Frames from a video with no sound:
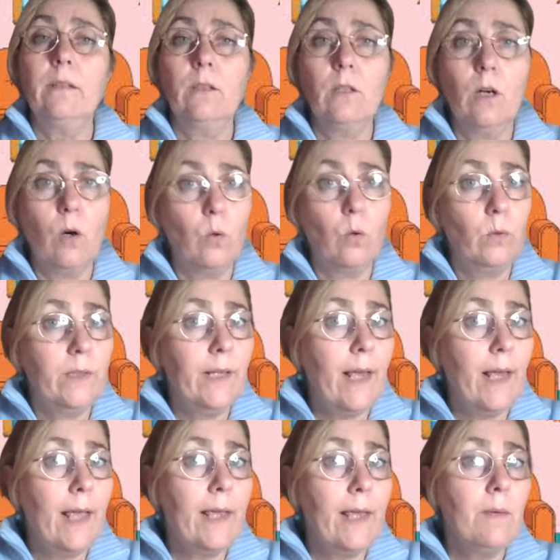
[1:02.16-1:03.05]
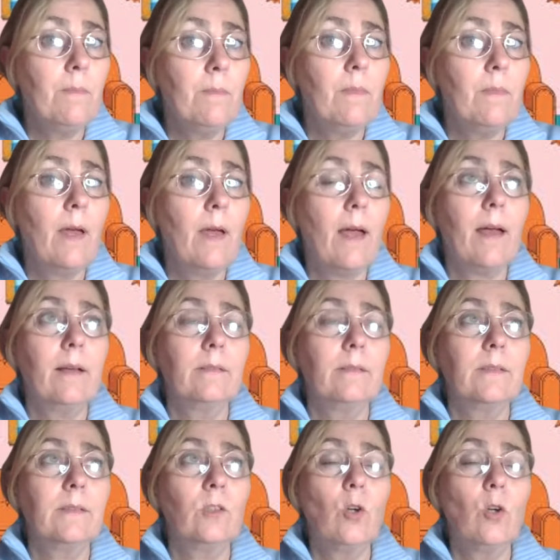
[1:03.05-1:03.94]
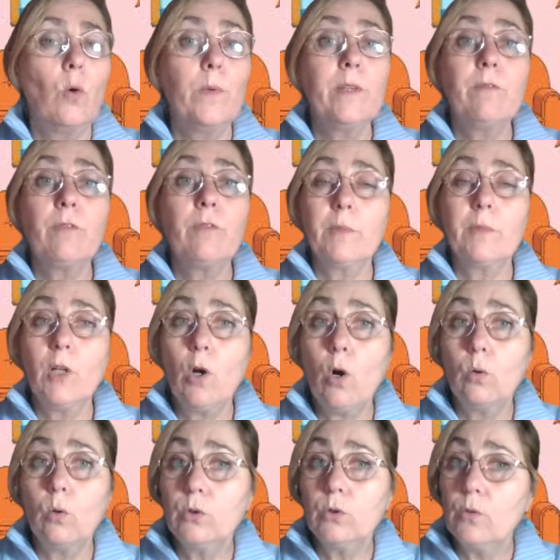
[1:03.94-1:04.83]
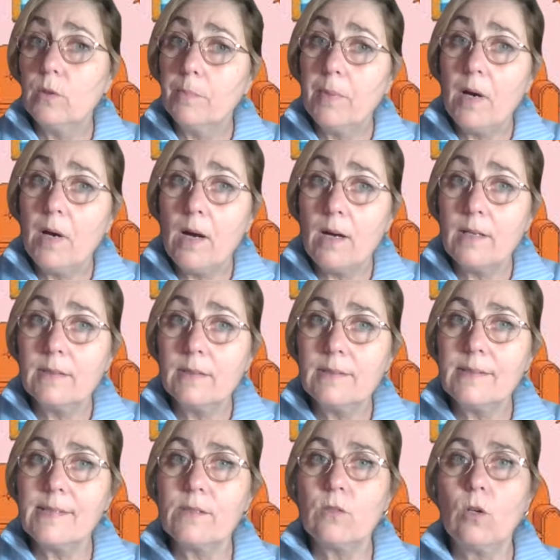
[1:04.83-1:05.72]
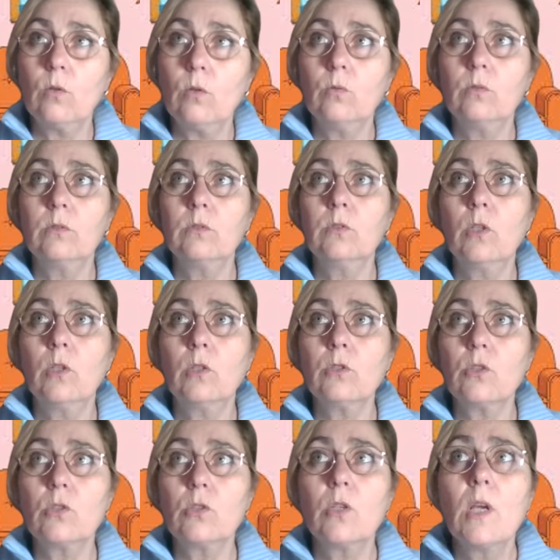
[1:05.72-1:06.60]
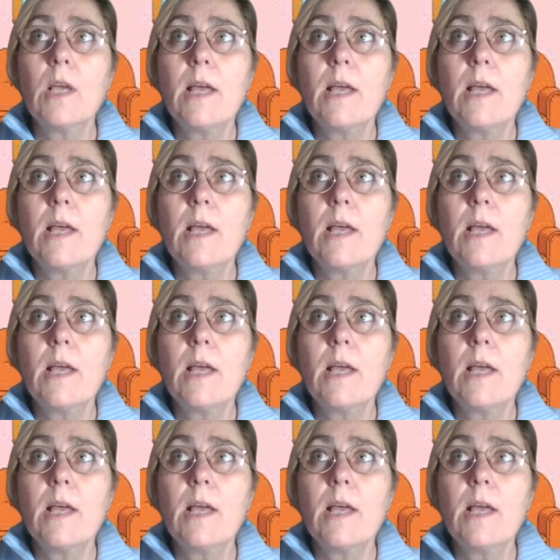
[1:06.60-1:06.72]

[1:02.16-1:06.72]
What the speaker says: the whole game and going from the whole to the parts, so not